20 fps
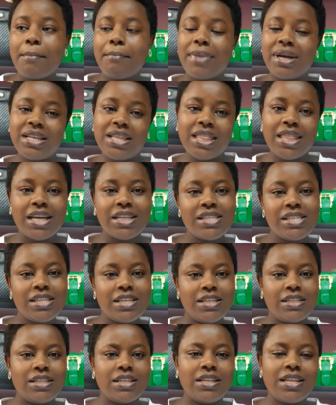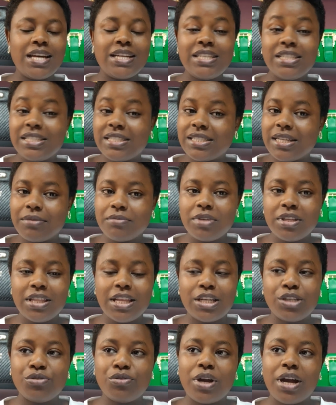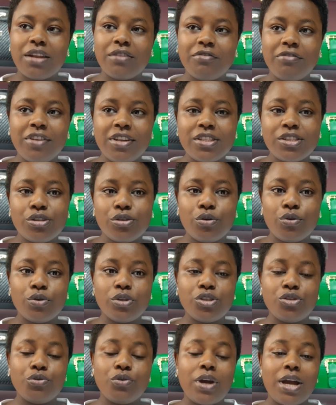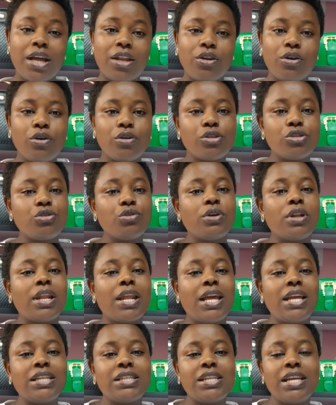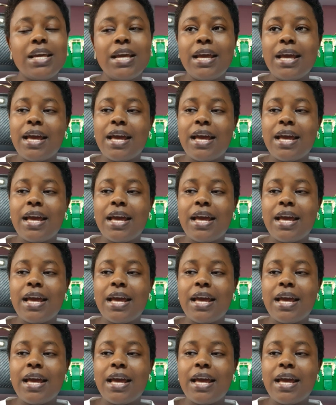But that is something that you can fix, because you can also rent